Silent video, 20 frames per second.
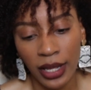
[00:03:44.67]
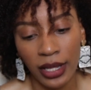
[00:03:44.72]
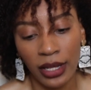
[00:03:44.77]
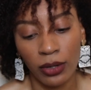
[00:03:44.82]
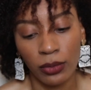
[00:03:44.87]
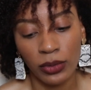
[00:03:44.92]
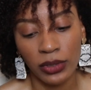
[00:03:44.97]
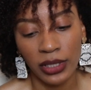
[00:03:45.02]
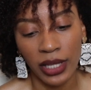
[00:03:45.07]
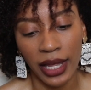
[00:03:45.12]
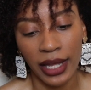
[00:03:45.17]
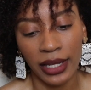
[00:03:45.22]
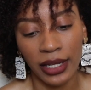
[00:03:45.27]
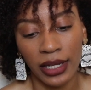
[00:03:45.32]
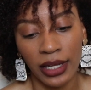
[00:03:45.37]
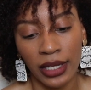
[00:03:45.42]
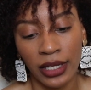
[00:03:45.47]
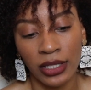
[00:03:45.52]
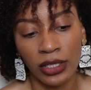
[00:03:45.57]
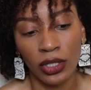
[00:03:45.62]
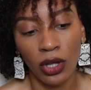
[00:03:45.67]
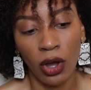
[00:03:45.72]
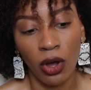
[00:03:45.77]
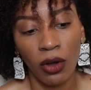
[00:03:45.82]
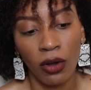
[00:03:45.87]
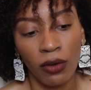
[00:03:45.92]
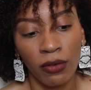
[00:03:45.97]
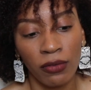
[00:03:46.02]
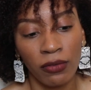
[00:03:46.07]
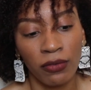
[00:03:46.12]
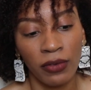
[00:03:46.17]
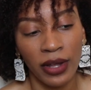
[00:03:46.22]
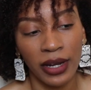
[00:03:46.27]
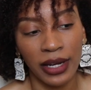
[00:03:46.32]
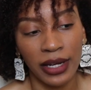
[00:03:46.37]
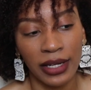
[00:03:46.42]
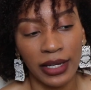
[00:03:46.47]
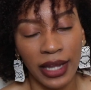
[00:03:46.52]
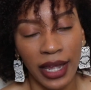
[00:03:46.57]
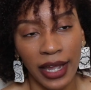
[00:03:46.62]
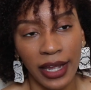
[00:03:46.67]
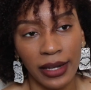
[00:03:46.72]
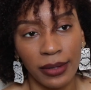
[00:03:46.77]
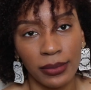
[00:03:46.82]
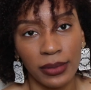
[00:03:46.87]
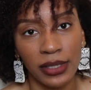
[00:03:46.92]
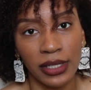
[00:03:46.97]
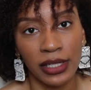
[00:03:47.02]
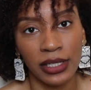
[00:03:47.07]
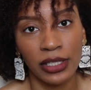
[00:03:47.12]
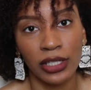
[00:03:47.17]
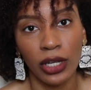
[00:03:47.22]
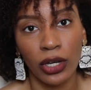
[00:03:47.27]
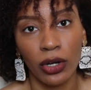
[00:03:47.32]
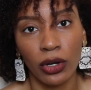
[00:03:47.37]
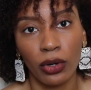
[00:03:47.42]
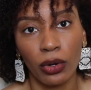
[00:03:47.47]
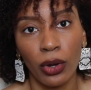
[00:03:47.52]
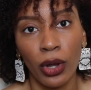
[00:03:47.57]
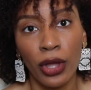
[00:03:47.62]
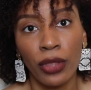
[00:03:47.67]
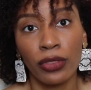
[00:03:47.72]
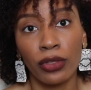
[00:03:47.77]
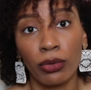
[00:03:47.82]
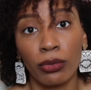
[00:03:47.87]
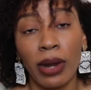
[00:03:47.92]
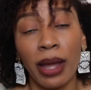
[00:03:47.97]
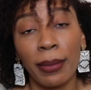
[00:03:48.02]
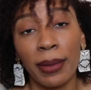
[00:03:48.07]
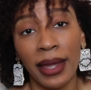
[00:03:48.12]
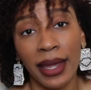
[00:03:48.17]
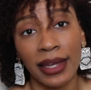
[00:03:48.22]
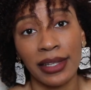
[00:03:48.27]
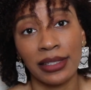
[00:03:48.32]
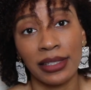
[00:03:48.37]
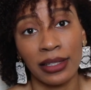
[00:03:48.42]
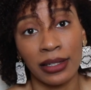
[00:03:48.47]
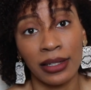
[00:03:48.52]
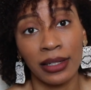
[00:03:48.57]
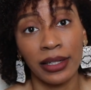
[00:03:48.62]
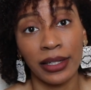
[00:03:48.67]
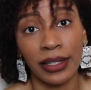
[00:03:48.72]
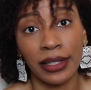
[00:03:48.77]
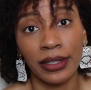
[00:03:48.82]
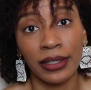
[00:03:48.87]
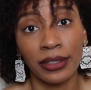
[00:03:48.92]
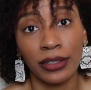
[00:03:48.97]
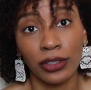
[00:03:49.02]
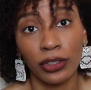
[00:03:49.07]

and it was like, it's all fun and games until the rabbit has the gun.